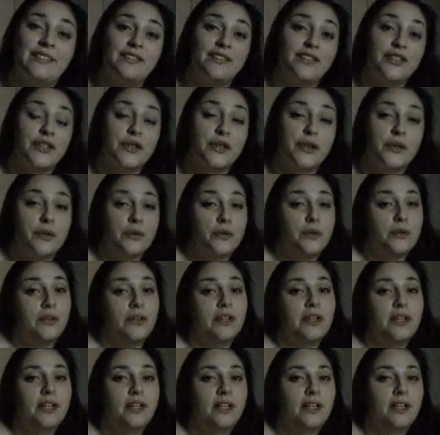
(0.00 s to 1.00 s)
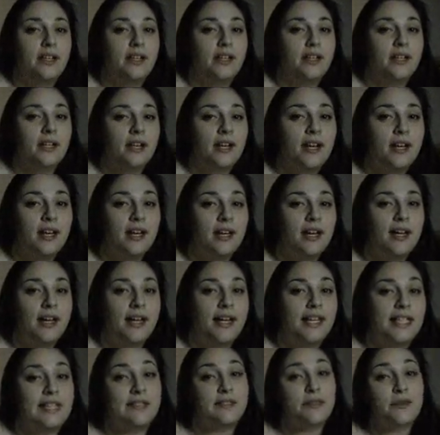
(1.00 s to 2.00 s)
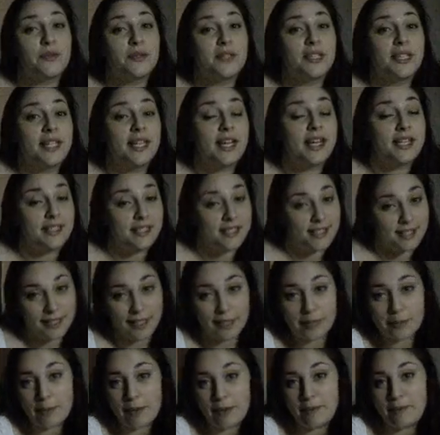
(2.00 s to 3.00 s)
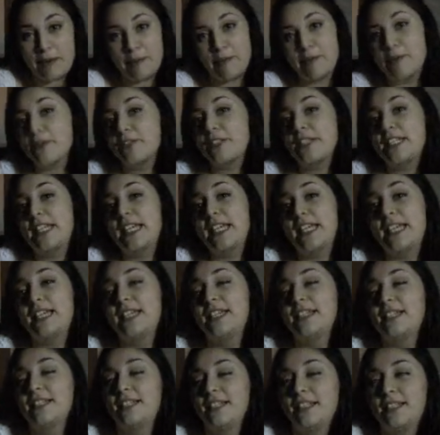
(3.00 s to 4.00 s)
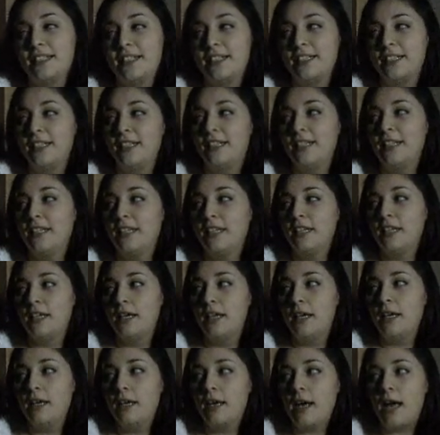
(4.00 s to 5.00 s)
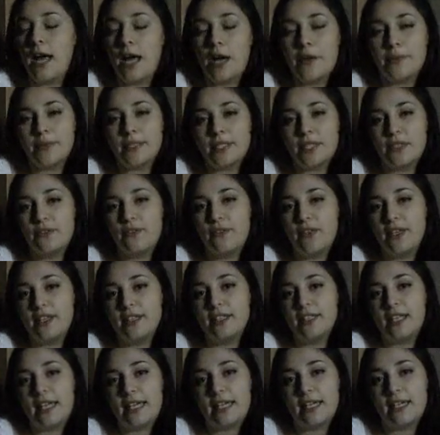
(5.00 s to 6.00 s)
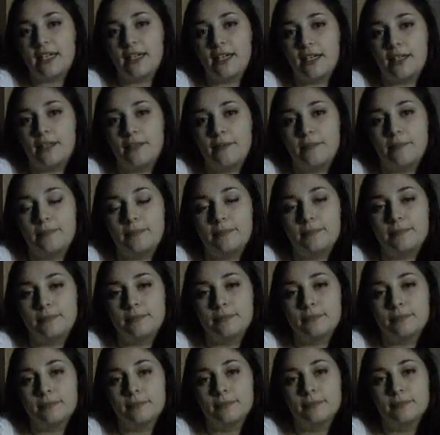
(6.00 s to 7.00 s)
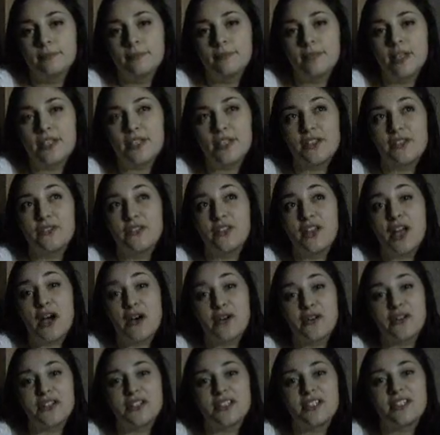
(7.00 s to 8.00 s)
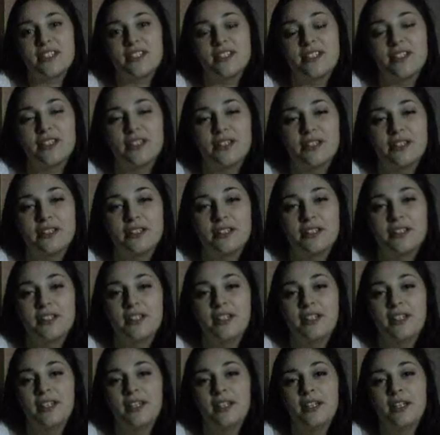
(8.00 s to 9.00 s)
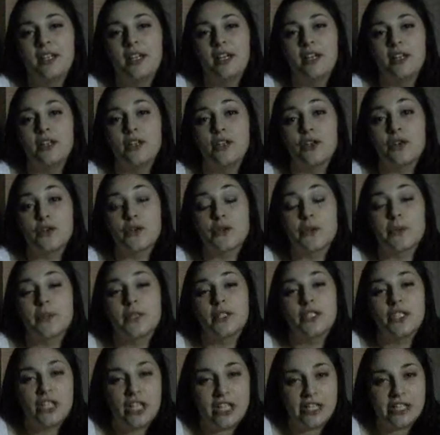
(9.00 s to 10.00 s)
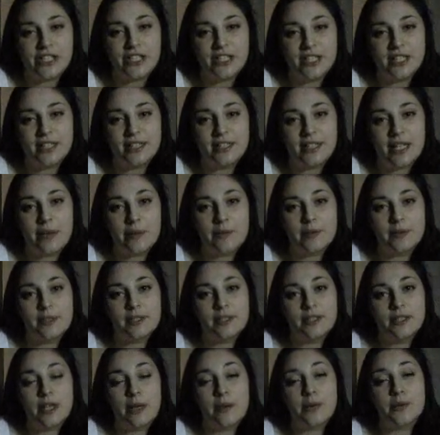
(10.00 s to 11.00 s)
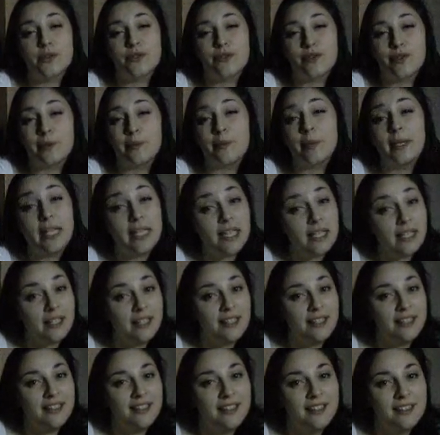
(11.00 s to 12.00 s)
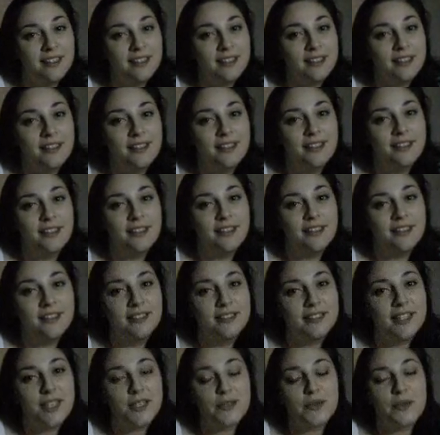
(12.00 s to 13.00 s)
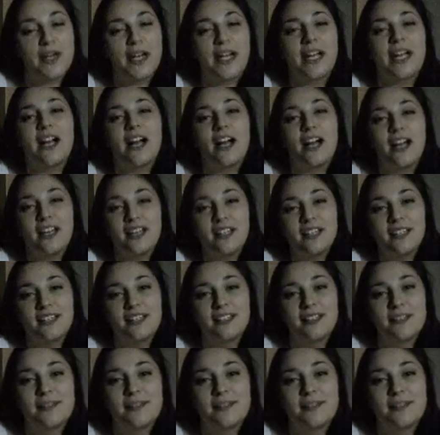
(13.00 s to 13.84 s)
Even though I never really got to celebrate my birthday, I always felt like that the flowers and the earth was changing, and that was for me. That's what I got.